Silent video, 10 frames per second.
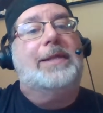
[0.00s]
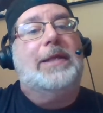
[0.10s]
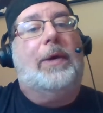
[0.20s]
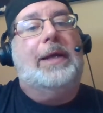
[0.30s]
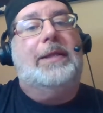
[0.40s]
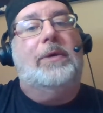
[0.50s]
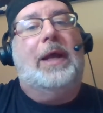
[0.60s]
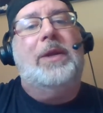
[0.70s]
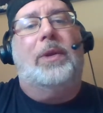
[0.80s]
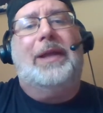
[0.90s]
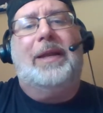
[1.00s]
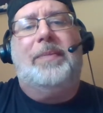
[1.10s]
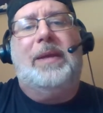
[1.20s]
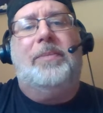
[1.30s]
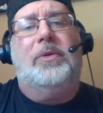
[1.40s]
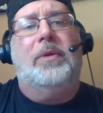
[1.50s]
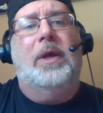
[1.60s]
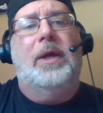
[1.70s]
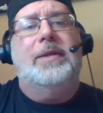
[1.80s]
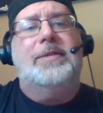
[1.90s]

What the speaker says: That's how I do it. I know a lot of people